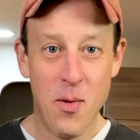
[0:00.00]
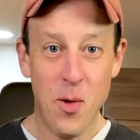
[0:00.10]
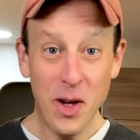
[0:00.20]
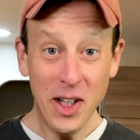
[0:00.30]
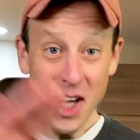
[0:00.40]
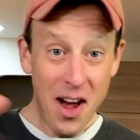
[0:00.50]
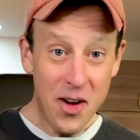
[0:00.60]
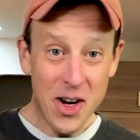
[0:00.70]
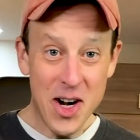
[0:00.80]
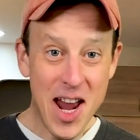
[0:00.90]
Well,
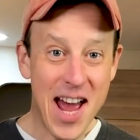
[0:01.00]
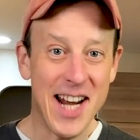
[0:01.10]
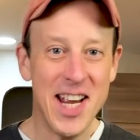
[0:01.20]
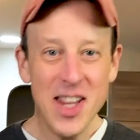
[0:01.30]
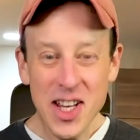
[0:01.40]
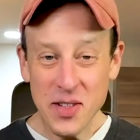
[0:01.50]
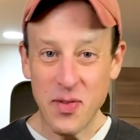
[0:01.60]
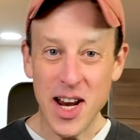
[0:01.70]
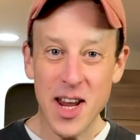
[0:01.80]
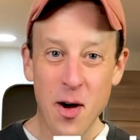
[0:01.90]
hello Internet! In this
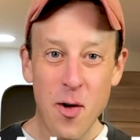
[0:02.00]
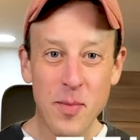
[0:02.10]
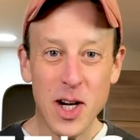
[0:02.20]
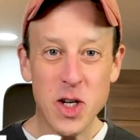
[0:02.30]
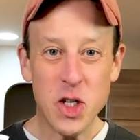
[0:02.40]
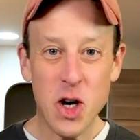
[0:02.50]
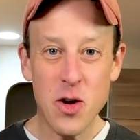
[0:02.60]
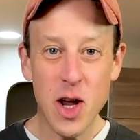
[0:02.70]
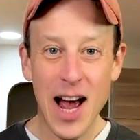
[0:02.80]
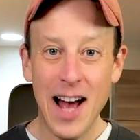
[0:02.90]
video, I'm going to show
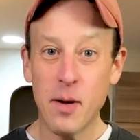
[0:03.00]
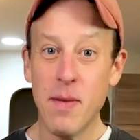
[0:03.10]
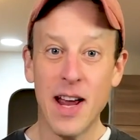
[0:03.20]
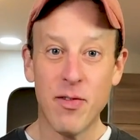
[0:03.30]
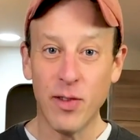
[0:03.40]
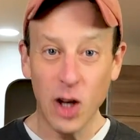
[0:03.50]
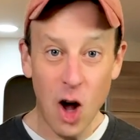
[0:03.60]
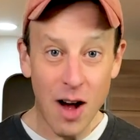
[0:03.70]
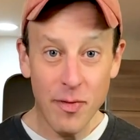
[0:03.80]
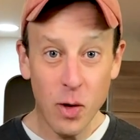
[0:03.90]
you how to make
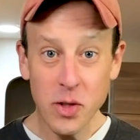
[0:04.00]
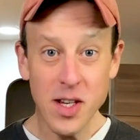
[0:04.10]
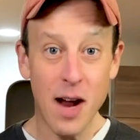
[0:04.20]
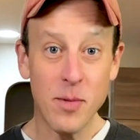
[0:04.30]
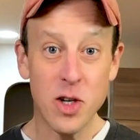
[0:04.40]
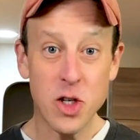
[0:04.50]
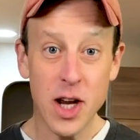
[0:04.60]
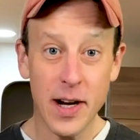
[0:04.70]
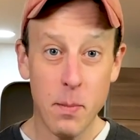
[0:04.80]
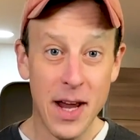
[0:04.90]
falafels. I'm going to show
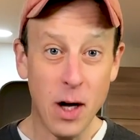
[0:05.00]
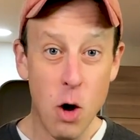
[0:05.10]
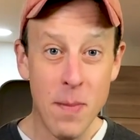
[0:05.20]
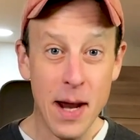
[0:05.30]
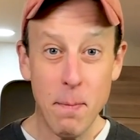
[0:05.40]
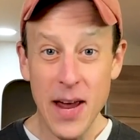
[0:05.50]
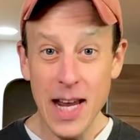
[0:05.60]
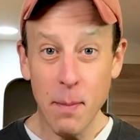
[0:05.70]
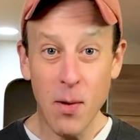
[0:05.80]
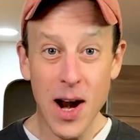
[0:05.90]
you how to make homemade
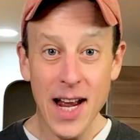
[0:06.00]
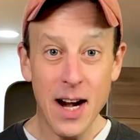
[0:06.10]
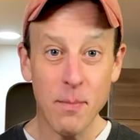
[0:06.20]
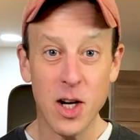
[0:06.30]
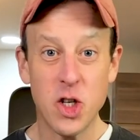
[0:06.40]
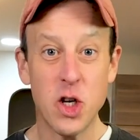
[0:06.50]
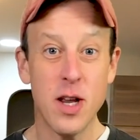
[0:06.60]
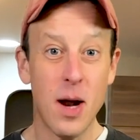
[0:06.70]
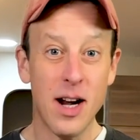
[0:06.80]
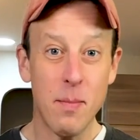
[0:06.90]
pita bread. I'm going to show
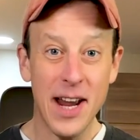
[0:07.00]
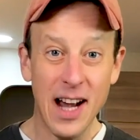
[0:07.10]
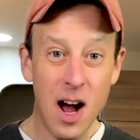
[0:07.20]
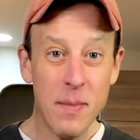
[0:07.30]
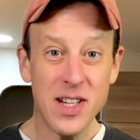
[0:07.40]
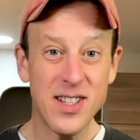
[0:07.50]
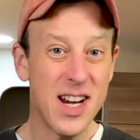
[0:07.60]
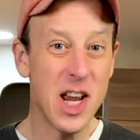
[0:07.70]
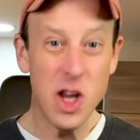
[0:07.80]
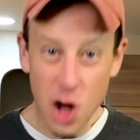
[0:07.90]
you how to make hummus
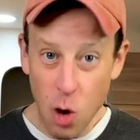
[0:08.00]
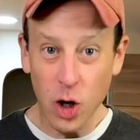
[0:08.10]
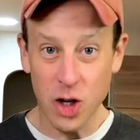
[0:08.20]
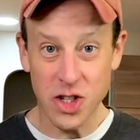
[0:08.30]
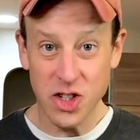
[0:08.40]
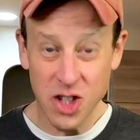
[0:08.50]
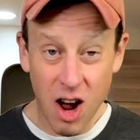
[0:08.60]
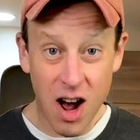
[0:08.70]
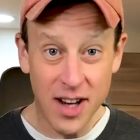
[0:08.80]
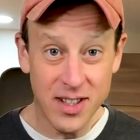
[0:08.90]
and a yogurt
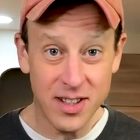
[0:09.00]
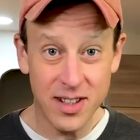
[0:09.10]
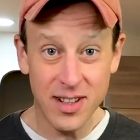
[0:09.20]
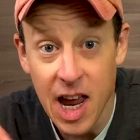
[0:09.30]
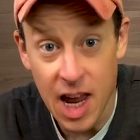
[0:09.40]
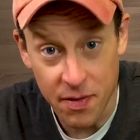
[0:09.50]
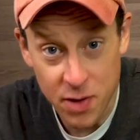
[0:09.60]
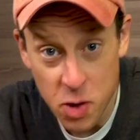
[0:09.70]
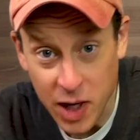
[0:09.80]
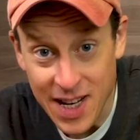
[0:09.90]
sauce. If
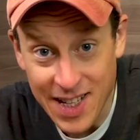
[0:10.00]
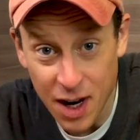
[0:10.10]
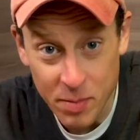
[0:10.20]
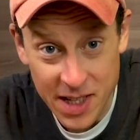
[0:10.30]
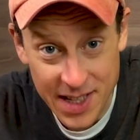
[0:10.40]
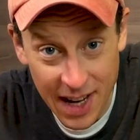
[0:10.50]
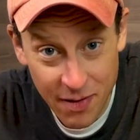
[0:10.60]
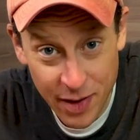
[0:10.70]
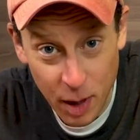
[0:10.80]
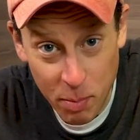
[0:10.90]
you can dump
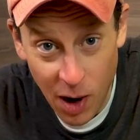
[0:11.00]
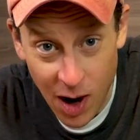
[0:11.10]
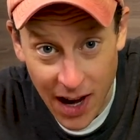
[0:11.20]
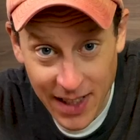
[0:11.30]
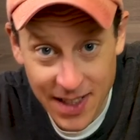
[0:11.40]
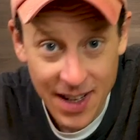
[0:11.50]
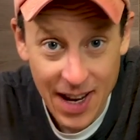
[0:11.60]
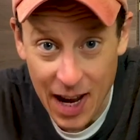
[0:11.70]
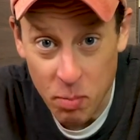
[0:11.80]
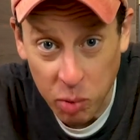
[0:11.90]
stuff in a pot
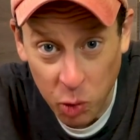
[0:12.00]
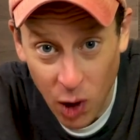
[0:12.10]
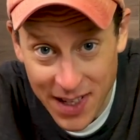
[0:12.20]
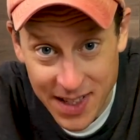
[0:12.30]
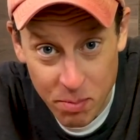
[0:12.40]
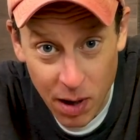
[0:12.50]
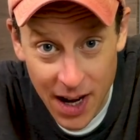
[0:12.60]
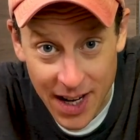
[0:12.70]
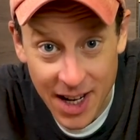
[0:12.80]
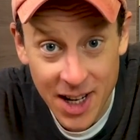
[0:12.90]
and press a
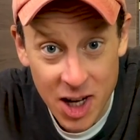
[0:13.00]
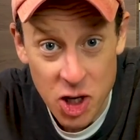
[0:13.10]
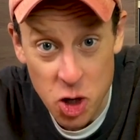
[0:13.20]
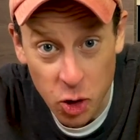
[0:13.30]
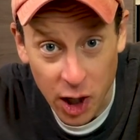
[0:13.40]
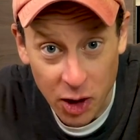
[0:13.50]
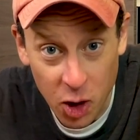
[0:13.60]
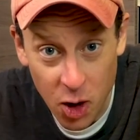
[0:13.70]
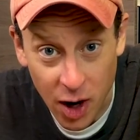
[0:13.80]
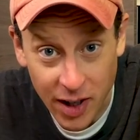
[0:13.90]
button, you can
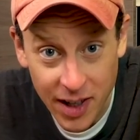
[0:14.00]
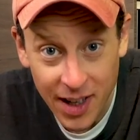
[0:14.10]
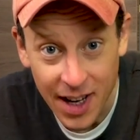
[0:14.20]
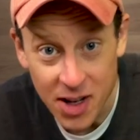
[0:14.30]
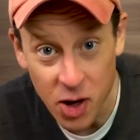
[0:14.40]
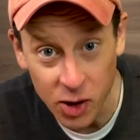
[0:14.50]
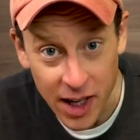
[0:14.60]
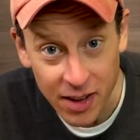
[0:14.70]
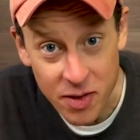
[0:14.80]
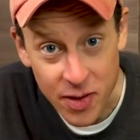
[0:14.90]
cook. And the only
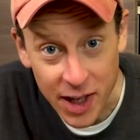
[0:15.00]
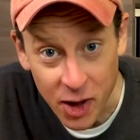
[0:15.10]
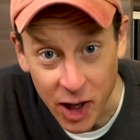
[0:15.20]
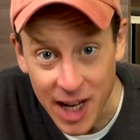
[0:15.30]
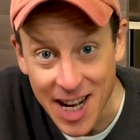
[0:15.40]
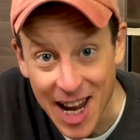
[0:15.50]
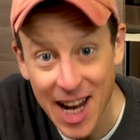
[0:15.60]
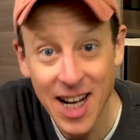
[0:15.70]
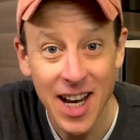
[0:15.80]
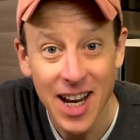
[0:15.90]
other thing you're going to
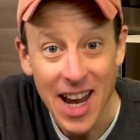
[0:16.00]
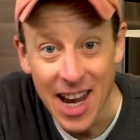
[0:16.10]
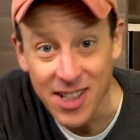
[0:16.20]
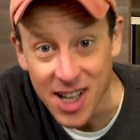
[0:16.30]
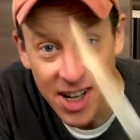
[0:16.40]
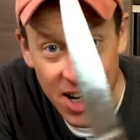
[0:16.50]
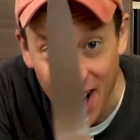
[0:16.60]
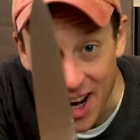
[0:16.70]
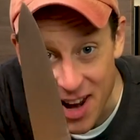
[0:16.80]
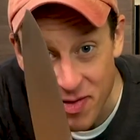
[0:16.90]
need is a
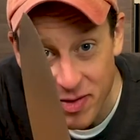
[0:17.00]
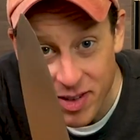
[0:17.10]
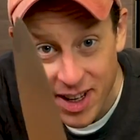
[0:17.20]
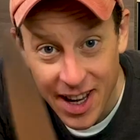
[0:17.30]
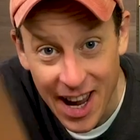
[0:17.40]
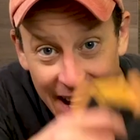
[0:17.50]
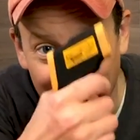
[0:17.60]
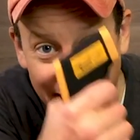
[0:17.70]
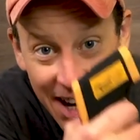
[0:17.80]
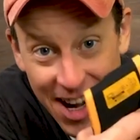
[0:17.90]
knife and a
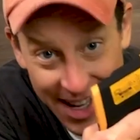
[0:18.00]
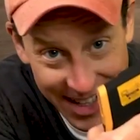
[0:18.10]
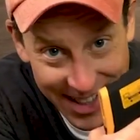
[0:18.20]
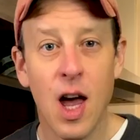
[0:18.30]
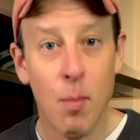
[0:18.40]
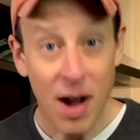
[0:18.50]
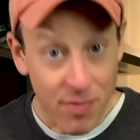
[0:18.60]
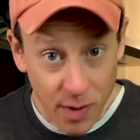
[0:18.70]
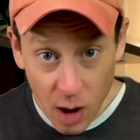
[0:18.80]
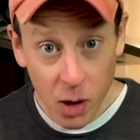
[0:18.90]
gun. By
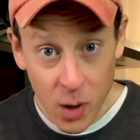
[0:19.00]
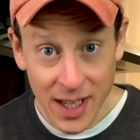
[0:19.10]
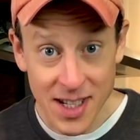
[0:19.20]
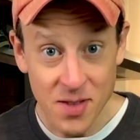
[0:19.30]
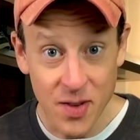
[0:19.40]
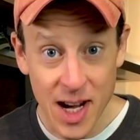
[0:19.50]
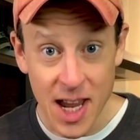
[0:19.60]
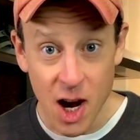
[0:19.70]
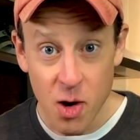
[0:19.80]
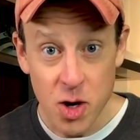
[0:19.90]
following this
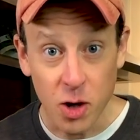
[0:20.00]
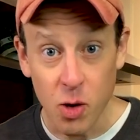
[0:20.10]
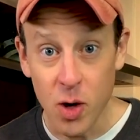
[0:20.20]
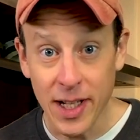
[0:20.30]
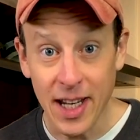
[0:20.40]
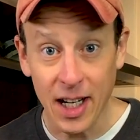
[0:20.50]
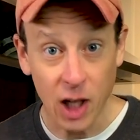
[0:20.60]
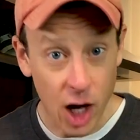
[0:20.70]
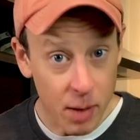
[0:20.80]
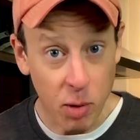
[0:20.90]
video, you're going to get a
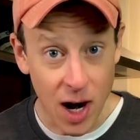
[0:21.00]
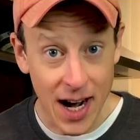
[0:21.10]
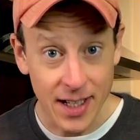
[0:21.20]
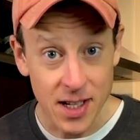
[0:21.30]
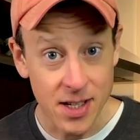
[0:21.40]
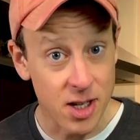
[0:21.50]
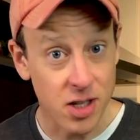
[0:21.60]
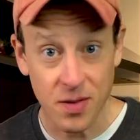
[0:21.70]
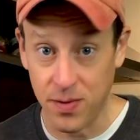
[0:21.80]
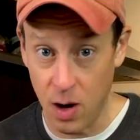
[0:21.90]
lot of practice in
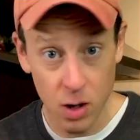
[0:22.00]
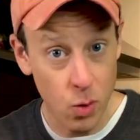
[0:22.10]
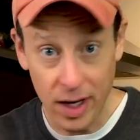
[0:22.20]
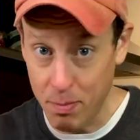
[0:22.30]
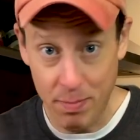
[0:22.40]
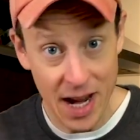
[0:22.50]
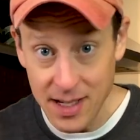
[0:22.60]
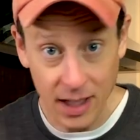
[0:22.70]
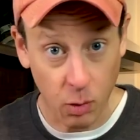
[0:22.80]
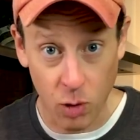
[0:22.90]
just following a
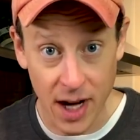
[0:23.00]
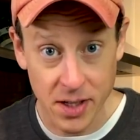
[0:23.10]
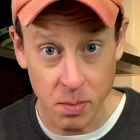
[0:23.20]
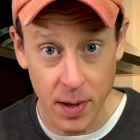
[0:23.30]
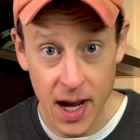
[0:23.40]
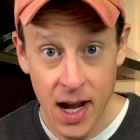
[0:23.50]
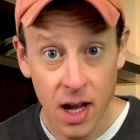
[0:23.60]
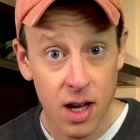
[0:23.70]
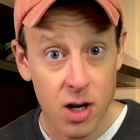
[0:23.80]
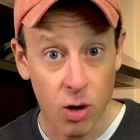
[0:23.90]
basic recipe.
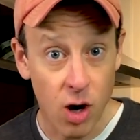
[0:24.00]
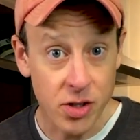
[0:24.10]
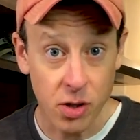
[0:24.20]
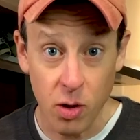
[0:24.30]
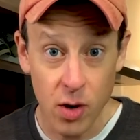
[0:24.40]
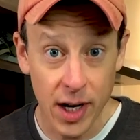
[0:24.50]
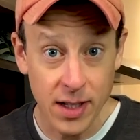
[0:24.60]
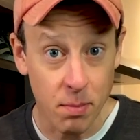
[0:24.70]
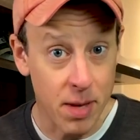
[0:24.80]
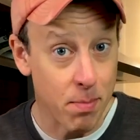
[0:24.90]
You're also going
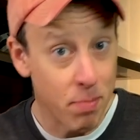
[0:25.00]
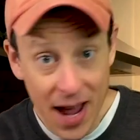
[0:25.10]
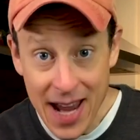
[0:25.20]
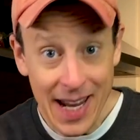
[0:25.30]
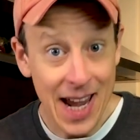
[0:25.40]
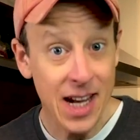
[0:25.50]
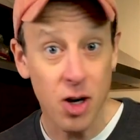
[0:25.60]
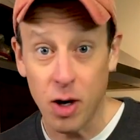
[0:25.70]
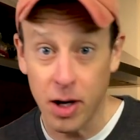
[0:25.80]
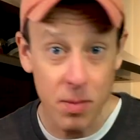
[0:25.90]
to be baking,
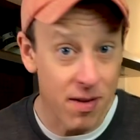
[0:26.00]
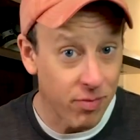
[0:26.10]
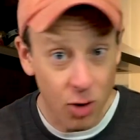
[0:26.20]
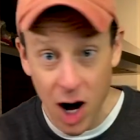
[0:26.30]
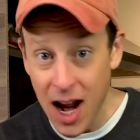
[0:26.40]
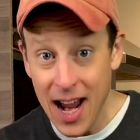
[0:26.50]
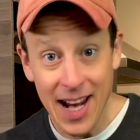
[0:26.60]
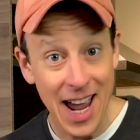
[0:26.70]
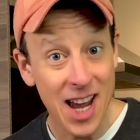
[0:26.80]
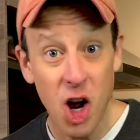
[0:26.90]
you're going to be
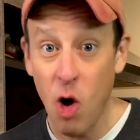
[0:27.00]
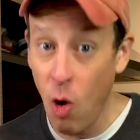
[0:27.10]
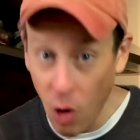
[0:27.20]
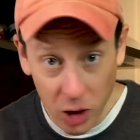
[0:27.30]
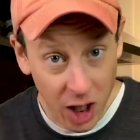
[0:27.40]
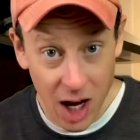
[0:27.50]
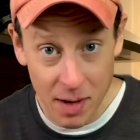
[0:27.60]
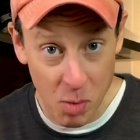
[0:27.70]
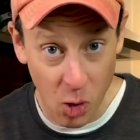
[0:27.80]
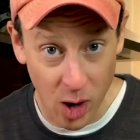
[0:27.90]
frying, and a whole
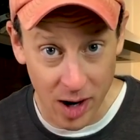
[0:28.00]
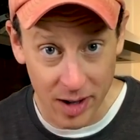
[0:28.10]
lot more.